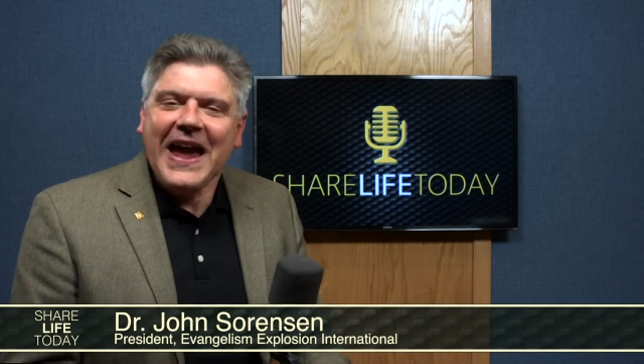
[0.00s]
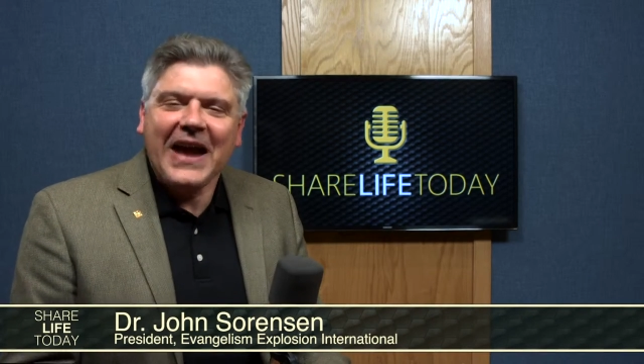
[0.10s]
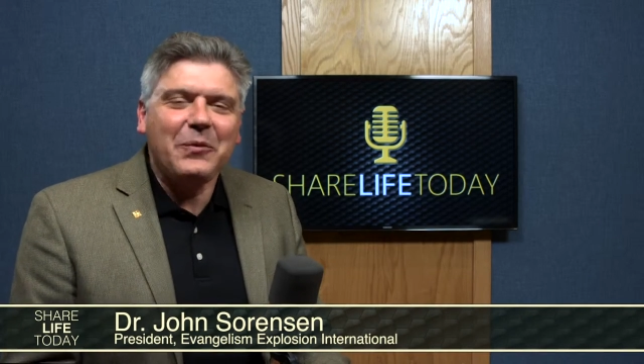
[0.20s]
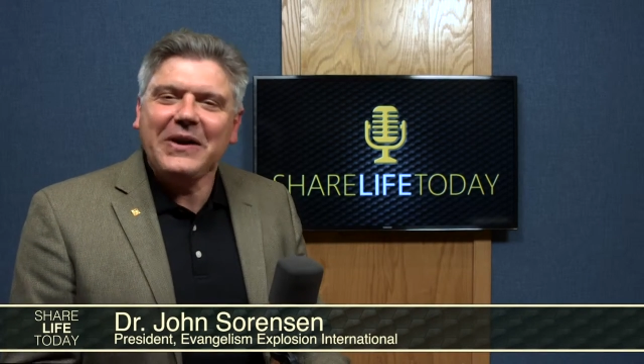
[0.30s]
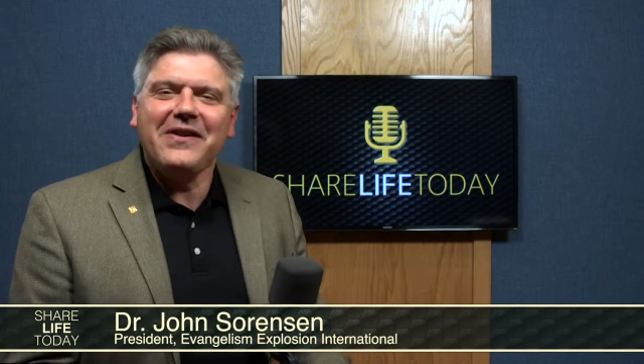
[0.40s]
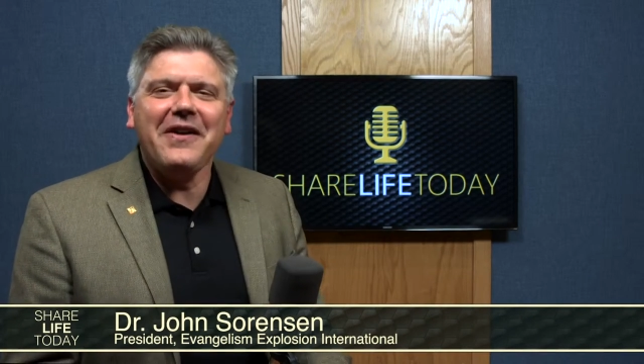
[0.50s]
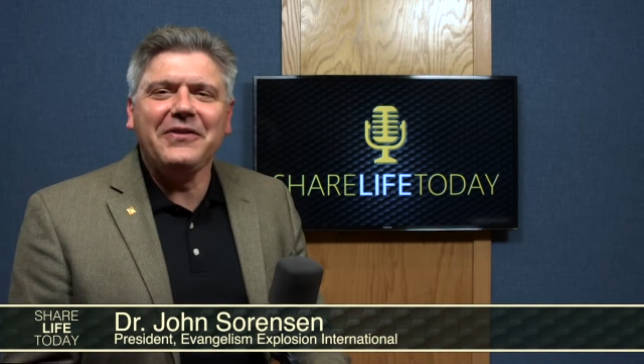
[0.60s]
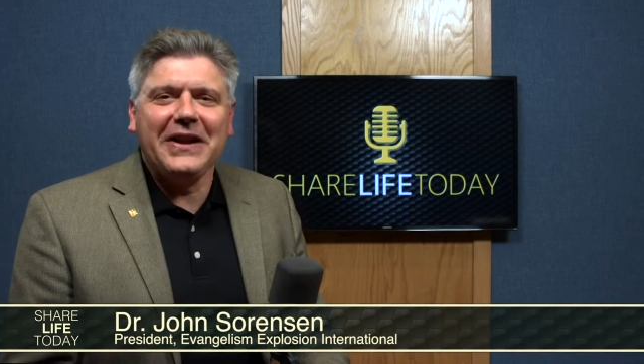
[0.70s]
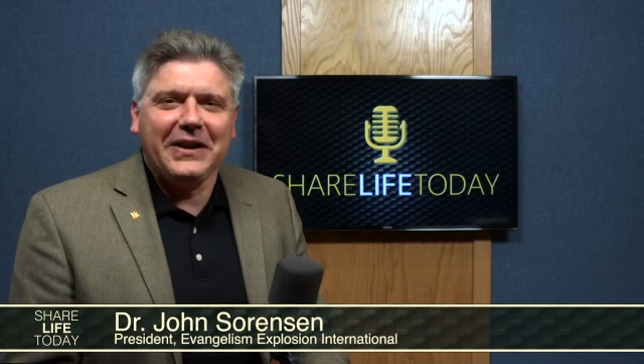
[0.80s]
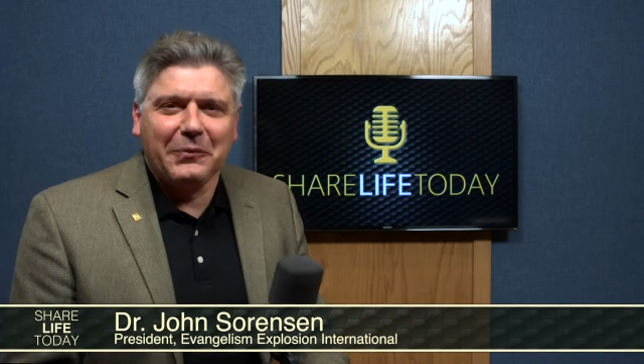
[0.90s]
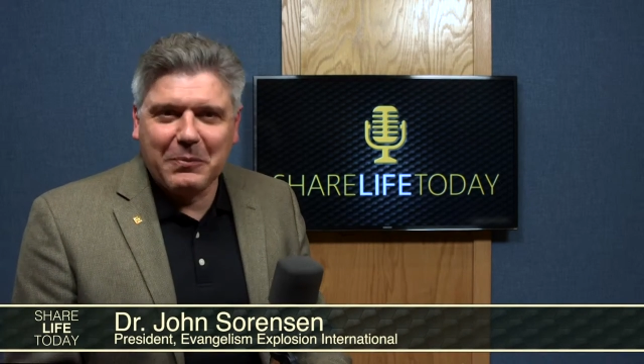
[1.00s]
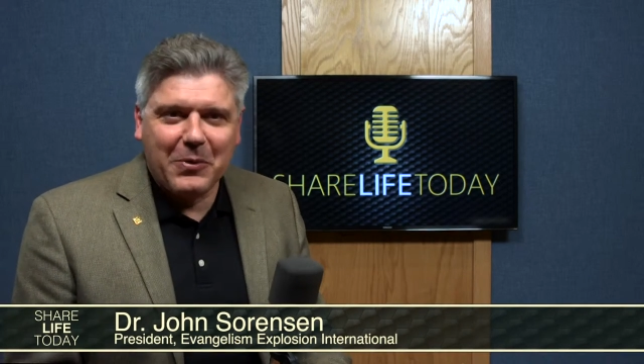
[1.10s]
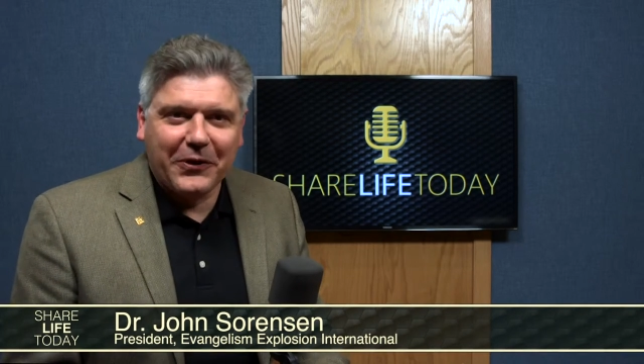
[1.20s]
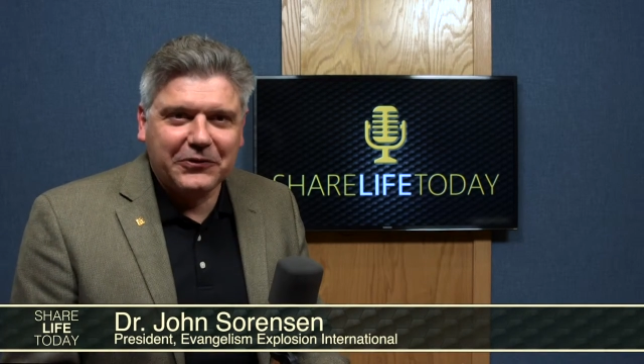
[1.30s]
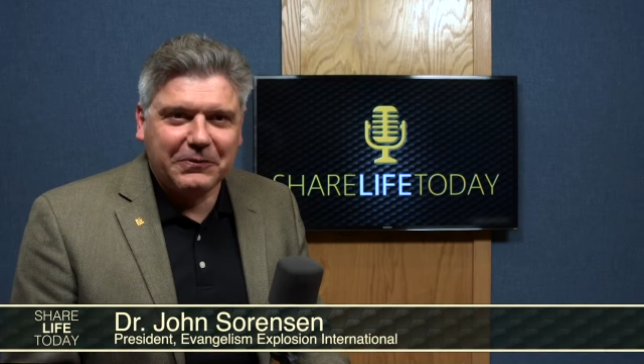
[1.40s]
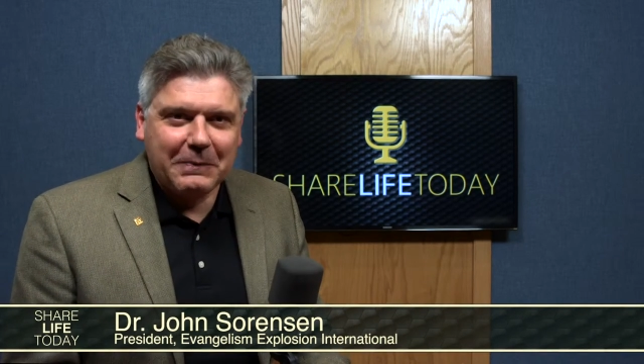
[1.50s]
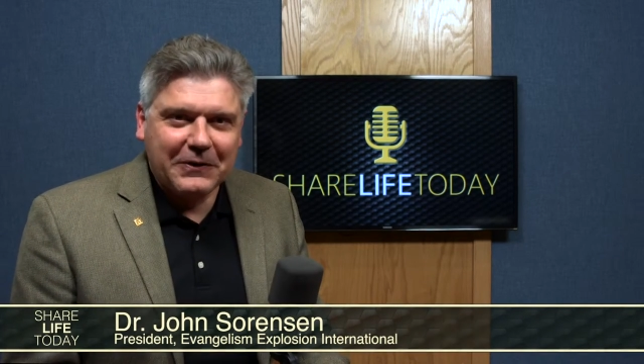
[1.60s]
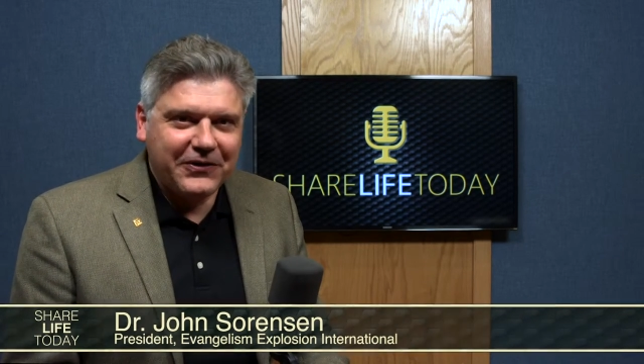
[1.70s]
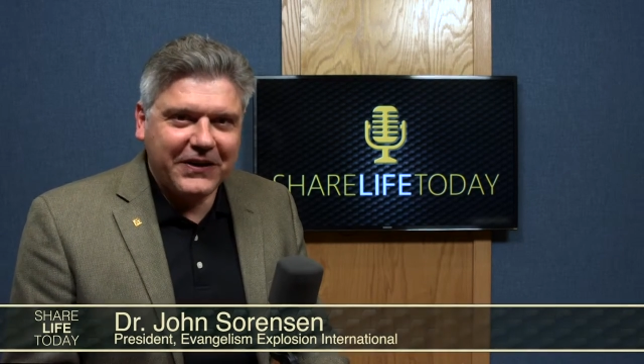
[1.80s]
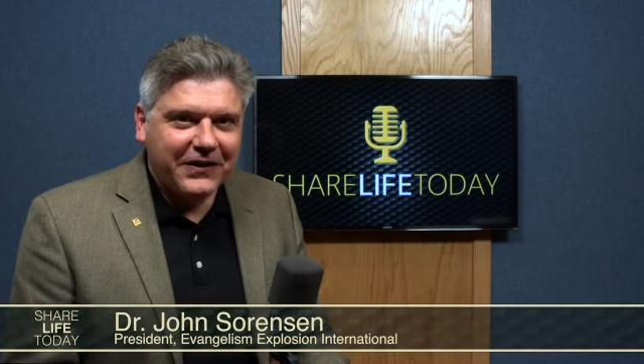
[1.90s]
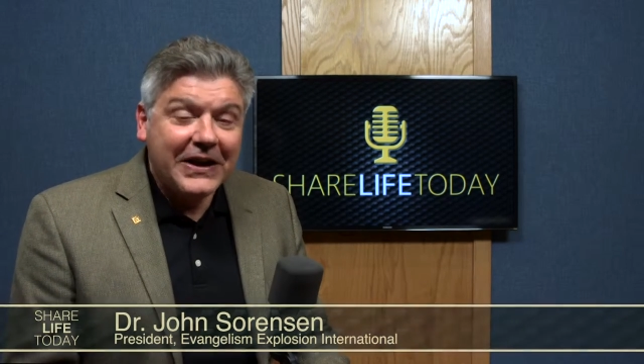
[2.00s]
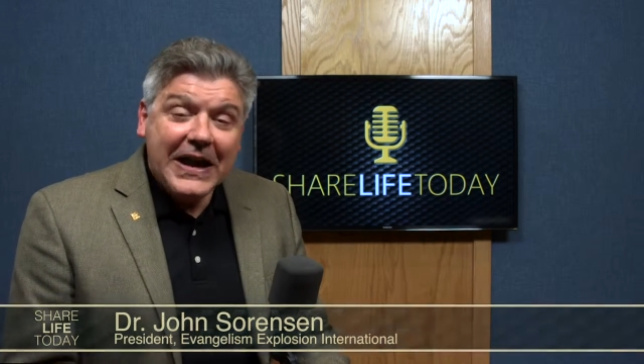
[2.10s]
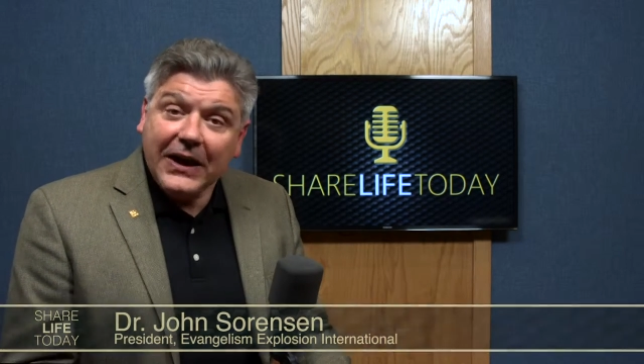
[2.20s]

And we love getting reports from the field,